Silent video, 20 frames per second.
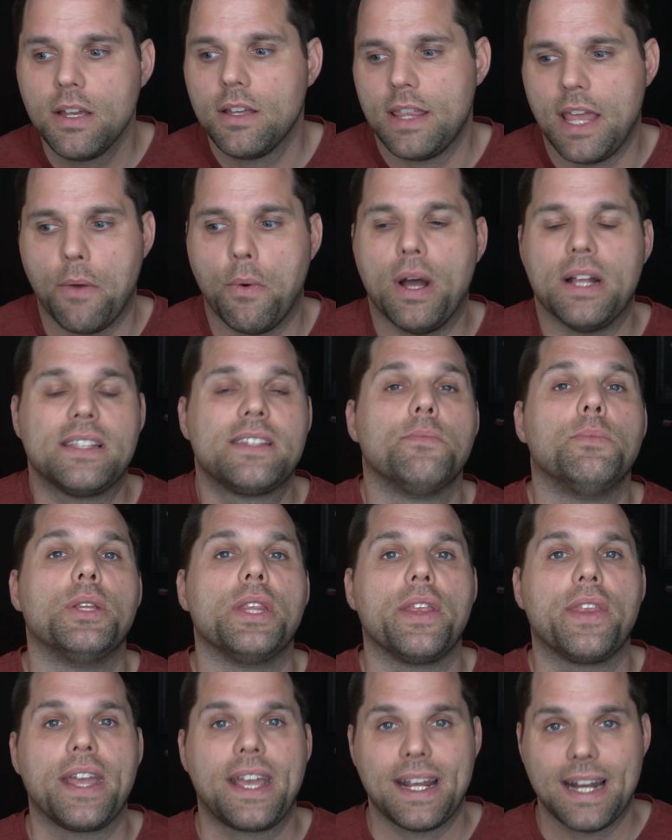They want
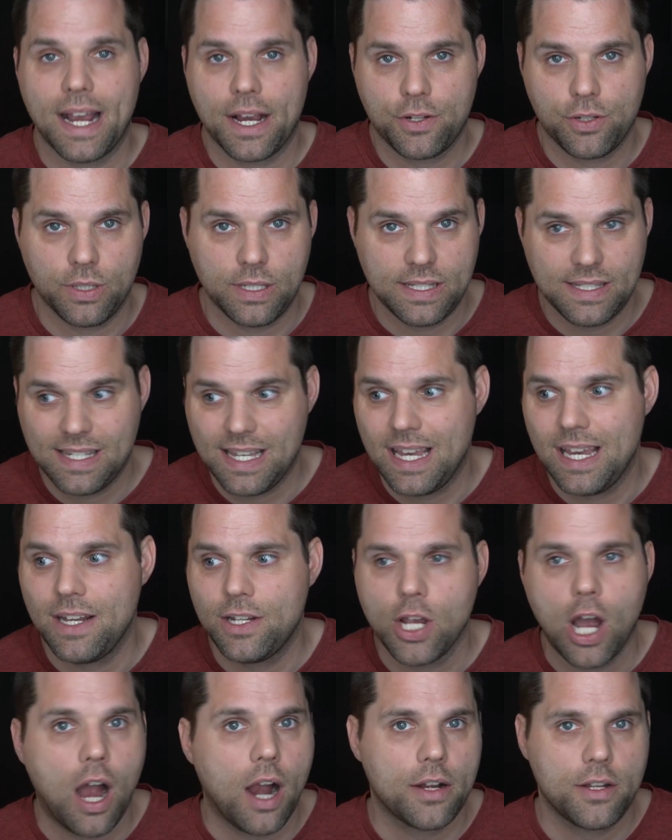someone that they can actually see,
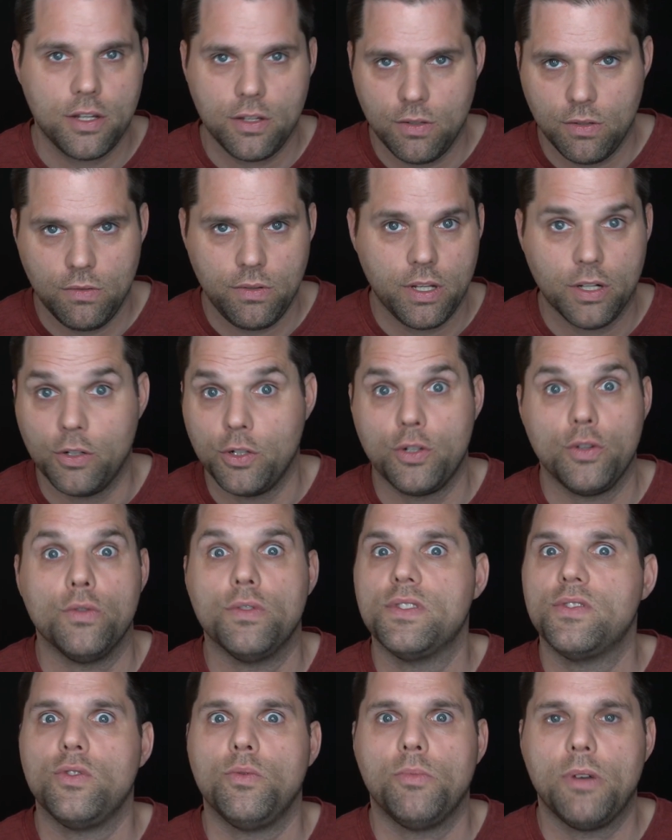talk to, do
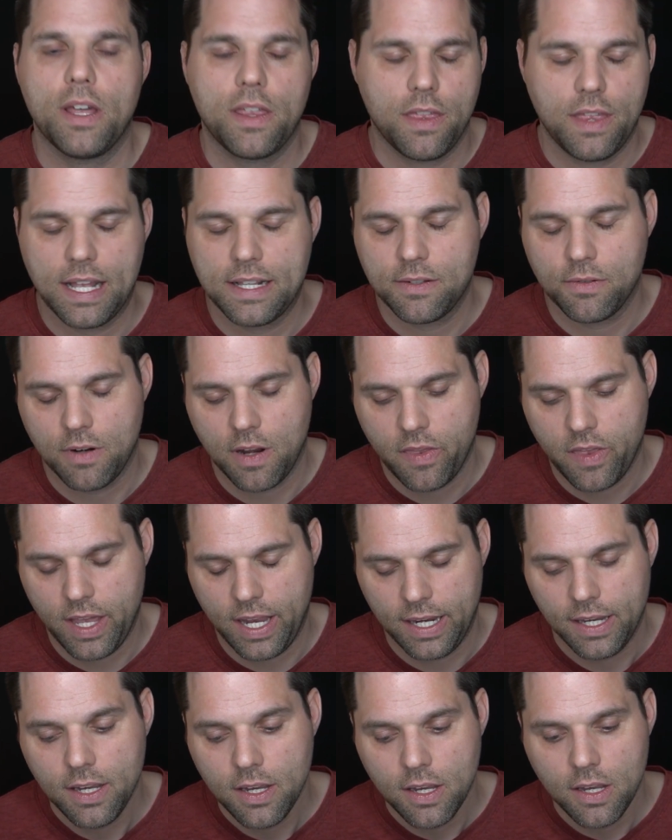a Zoom with, that sort of
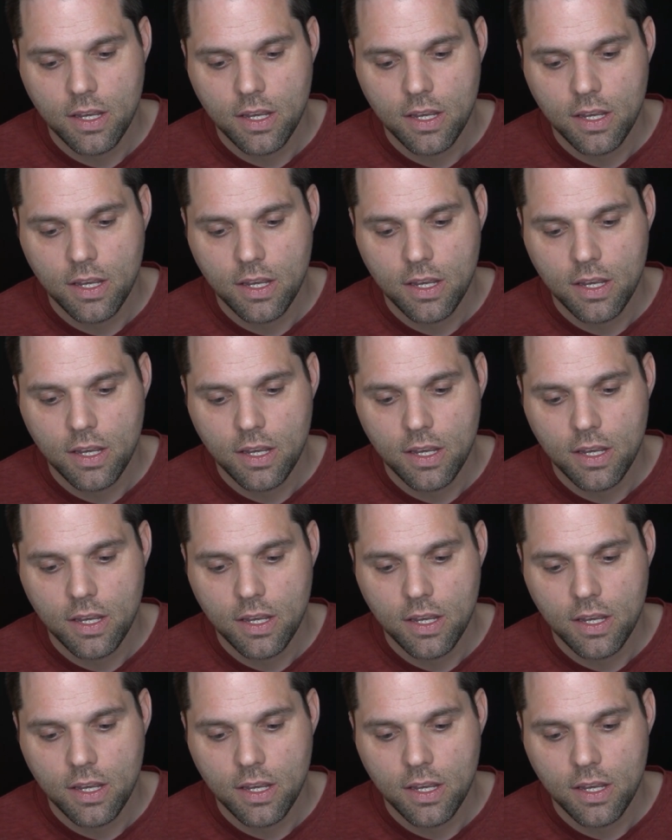thing.